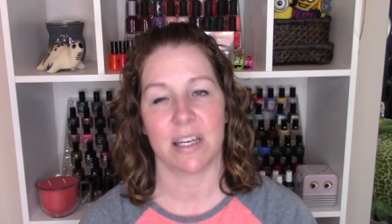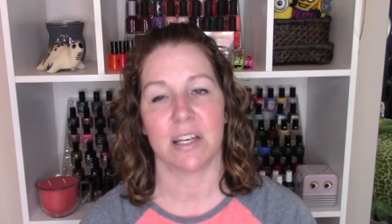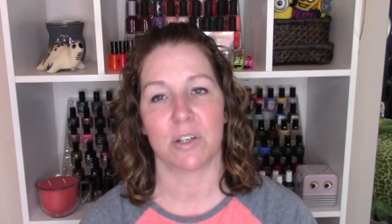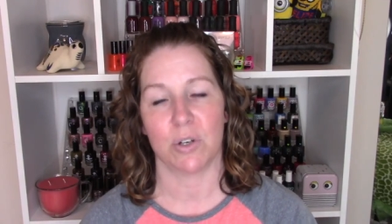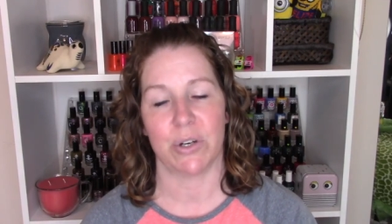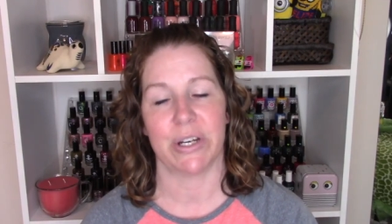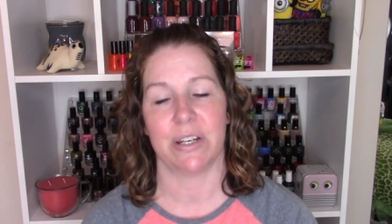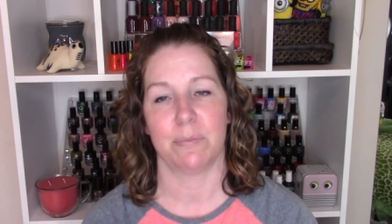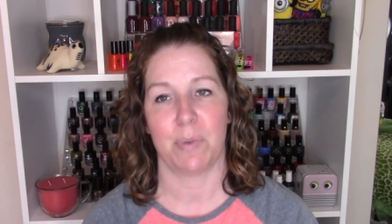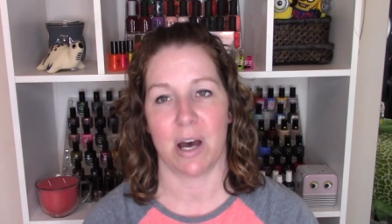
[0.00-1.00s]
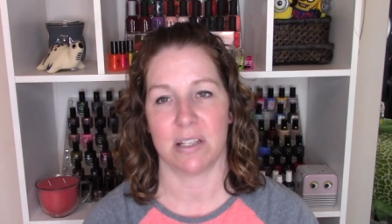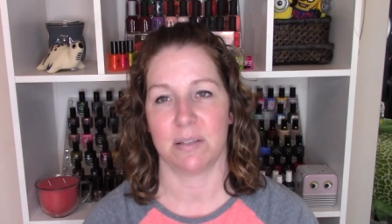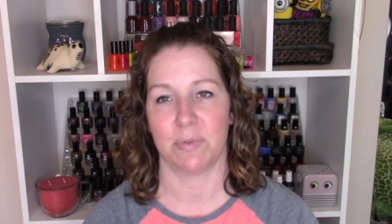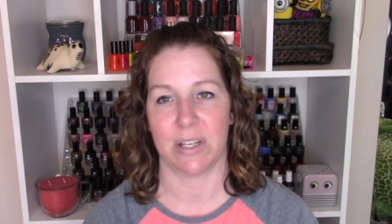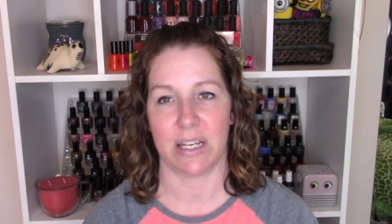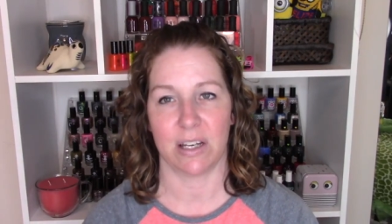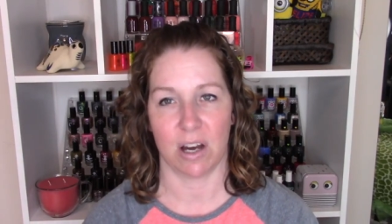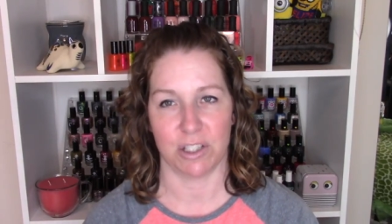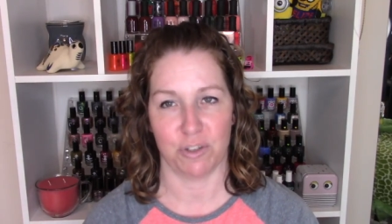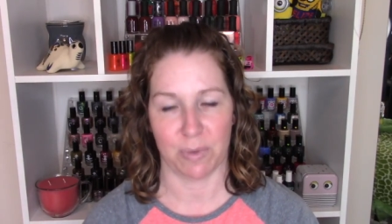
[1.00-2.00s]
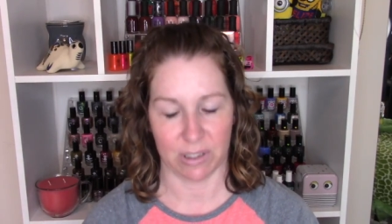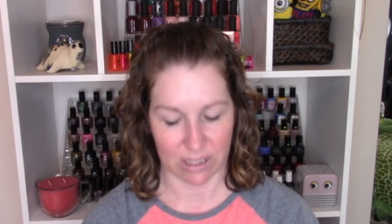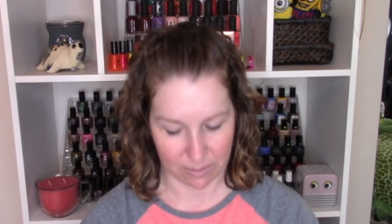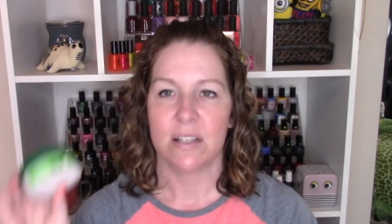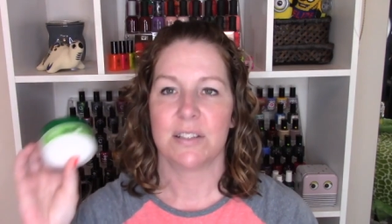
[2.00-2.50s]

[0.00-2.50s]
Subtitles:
It could possibly cause you buildup.